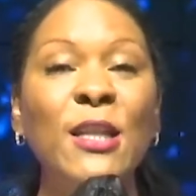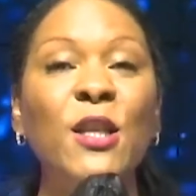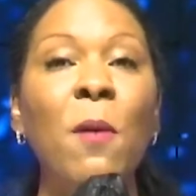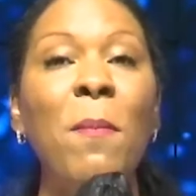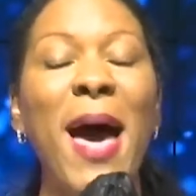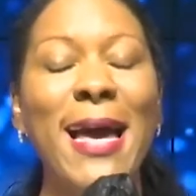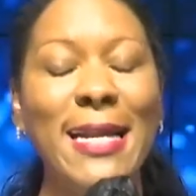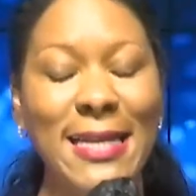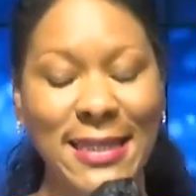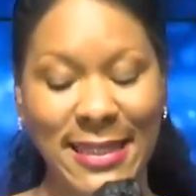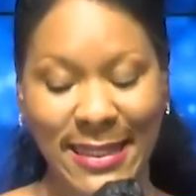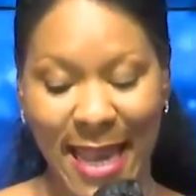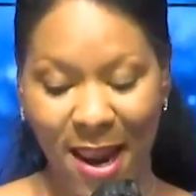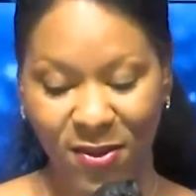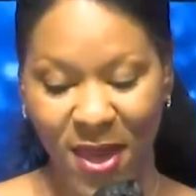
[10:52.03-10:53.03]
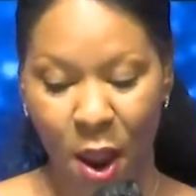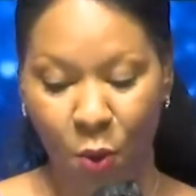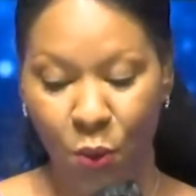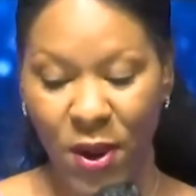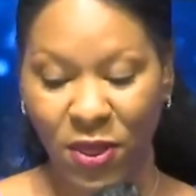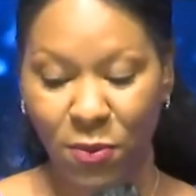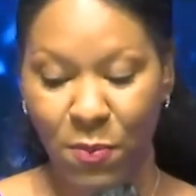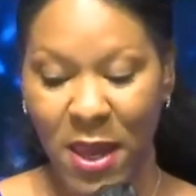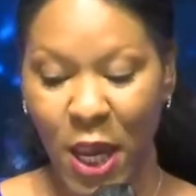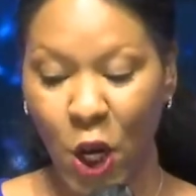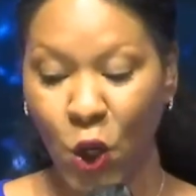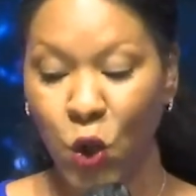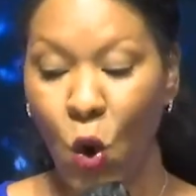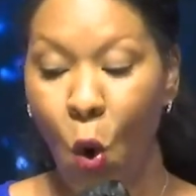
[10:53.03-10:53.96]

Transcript: Somebody say that with me.